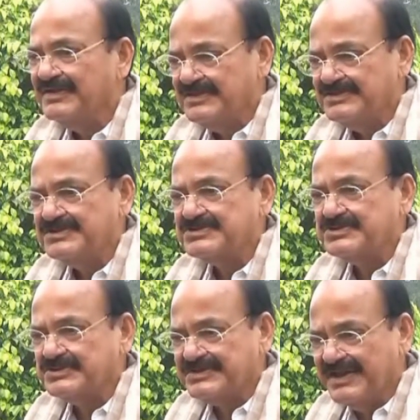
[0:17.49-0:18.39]
This is
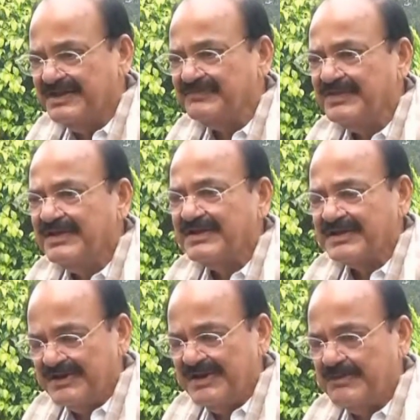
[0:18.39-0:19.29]
totally
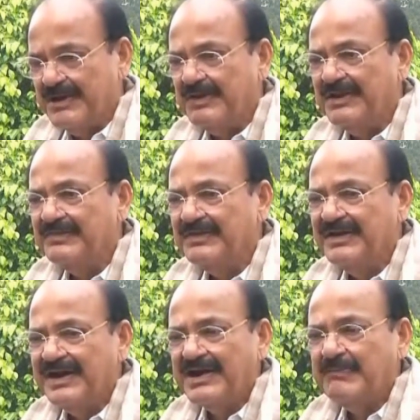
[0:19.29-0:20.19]
condemnable.
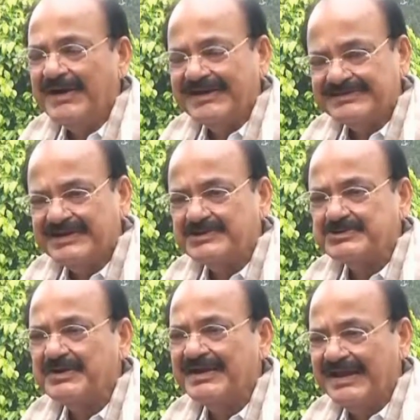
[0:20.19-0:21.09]
And Pakistan
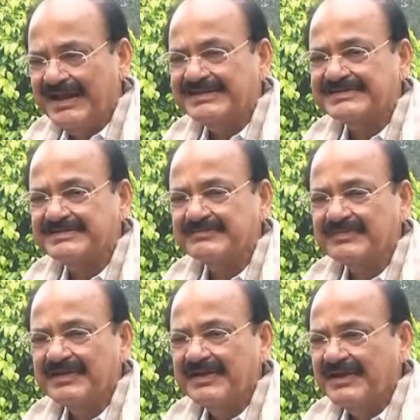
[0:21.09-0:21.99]
should realize
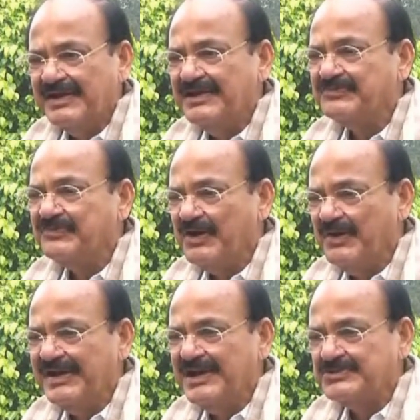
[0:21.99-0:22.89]
it is
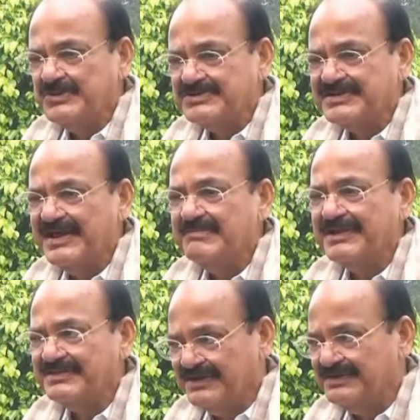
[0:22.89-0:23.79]
following a suicidal
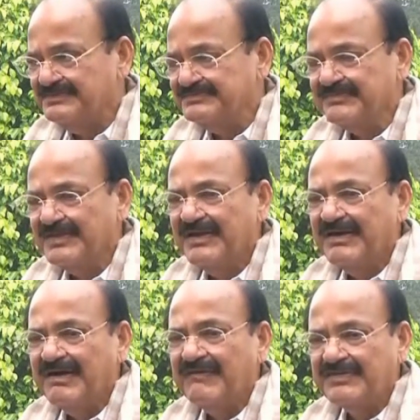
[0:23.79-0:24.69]
method.
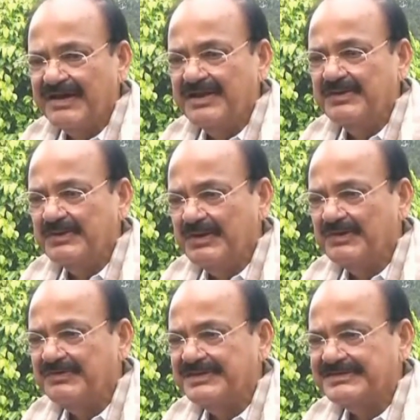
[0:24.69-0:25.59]
After all, you know,